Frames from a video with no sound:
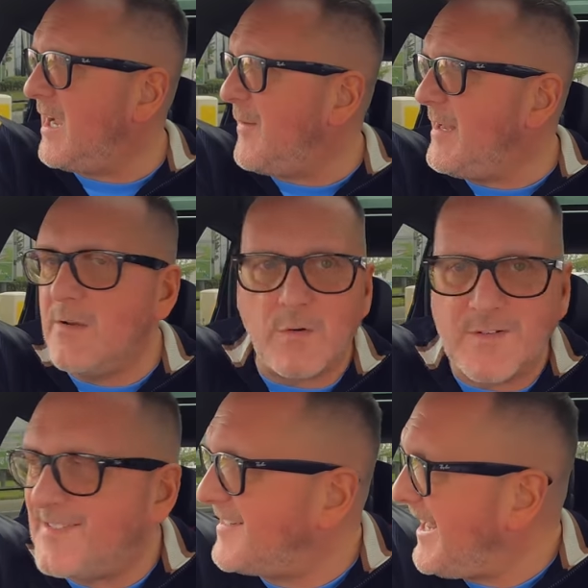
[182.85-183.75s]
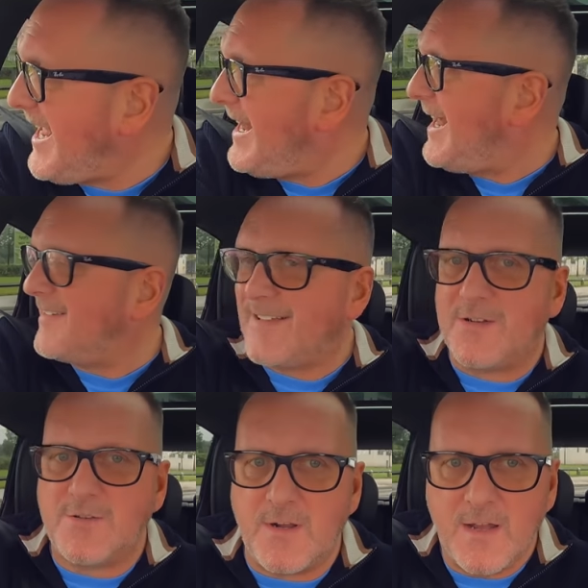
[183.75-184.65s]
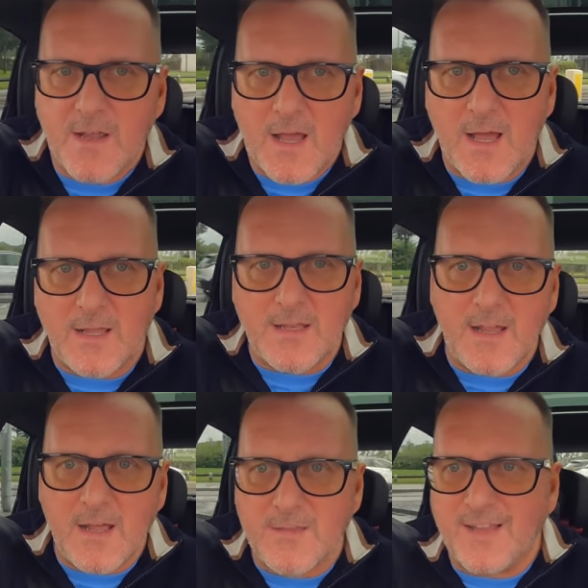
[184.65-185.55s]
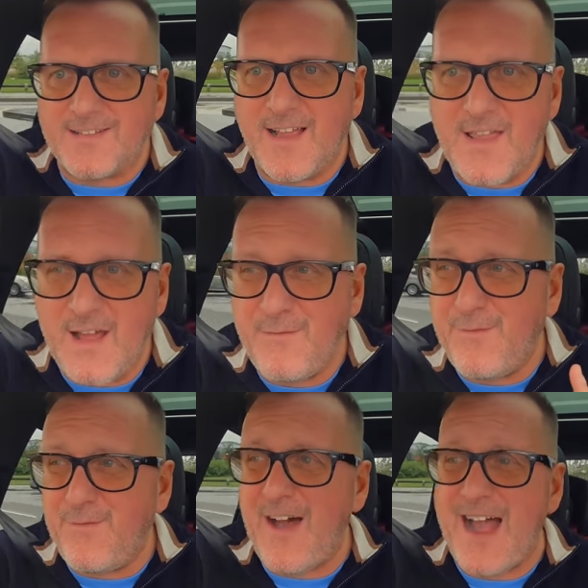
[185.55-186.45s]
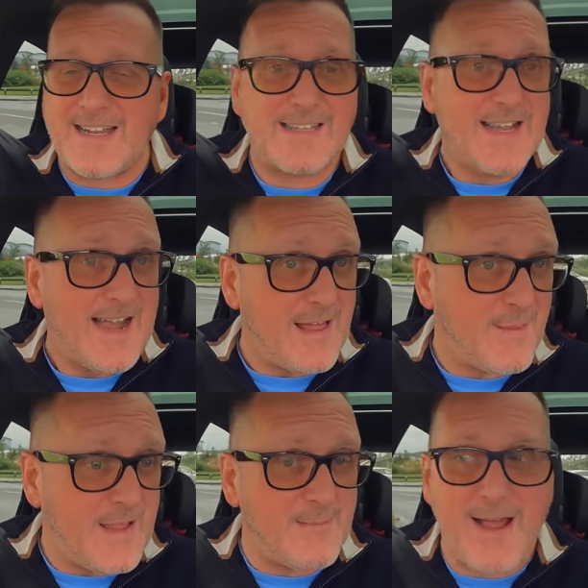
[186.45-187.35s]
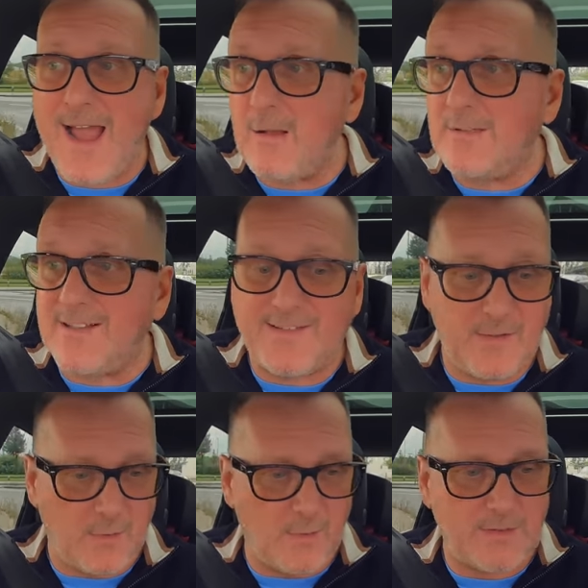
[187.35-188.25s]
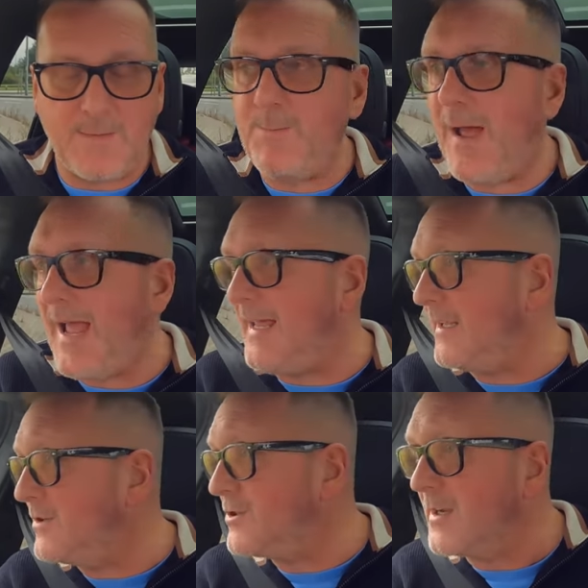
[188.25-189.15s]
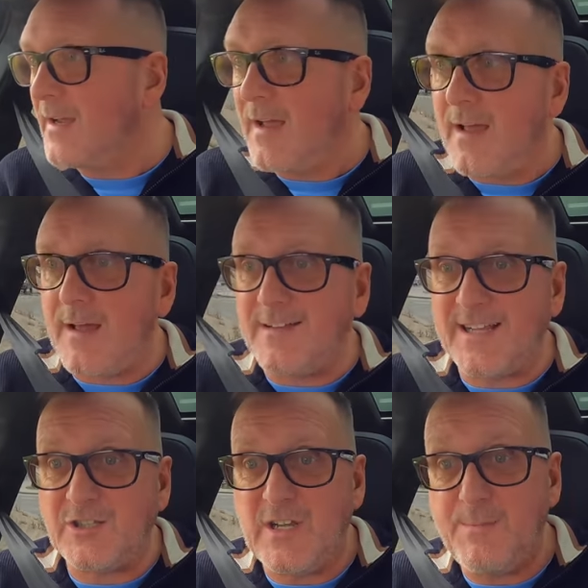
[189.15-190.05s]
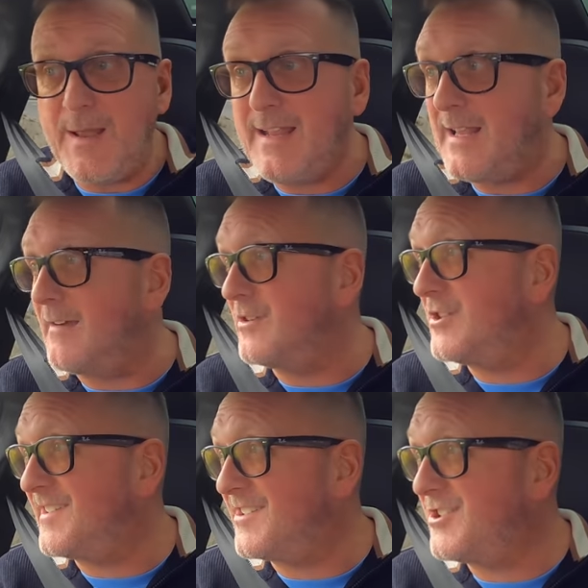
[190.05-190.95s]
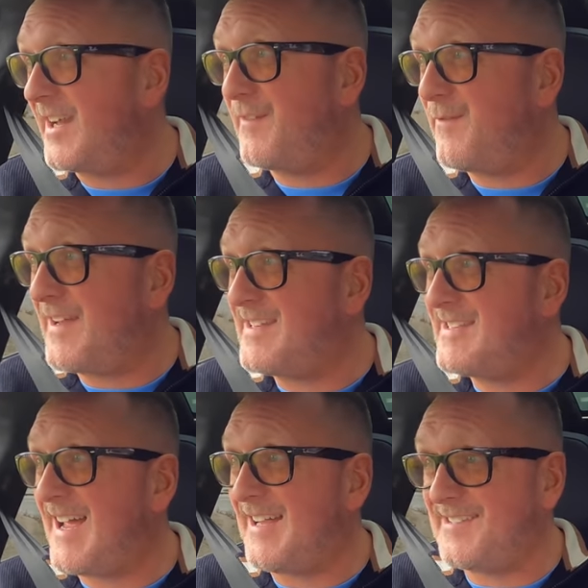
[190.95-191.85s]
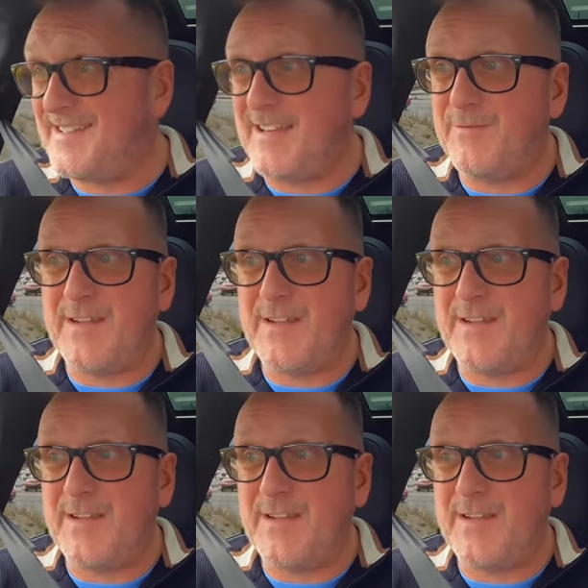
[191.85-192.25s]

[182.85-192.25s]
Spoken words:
go indoor skiing, etc. and things like that. In fact, I think my eldest daughter, Paige, has actually been there and she said she had a fantastic